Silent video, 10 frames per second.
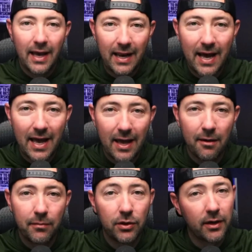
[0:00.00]
And I
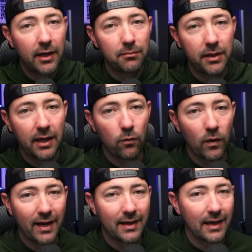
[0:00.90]
am your NBA
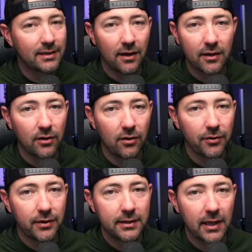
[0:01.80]
white guy talking all
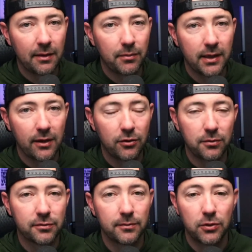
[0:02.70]
things NBA hoops
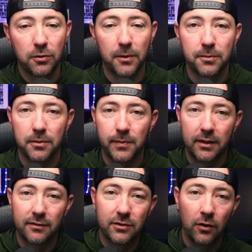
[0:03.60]
from a hooper's
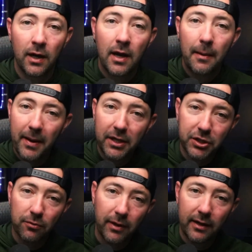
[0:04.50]
perspective. So make
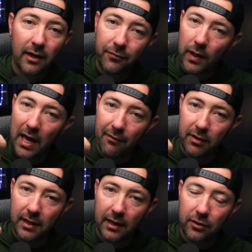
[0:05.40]
sure right now, if you haven't
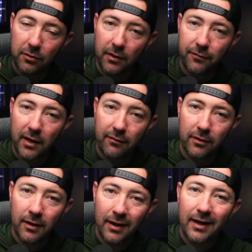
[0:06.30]
yet, do me a favor,
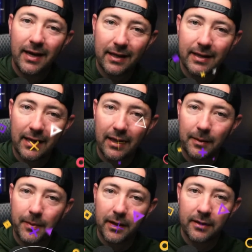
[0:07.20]
hit that like
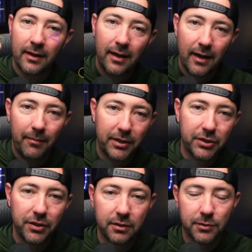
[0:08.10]
button. And make sure
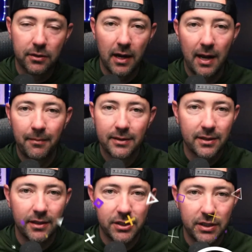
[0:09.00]
you subscribe so
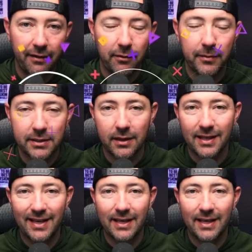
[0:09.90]
that you never miss a thing.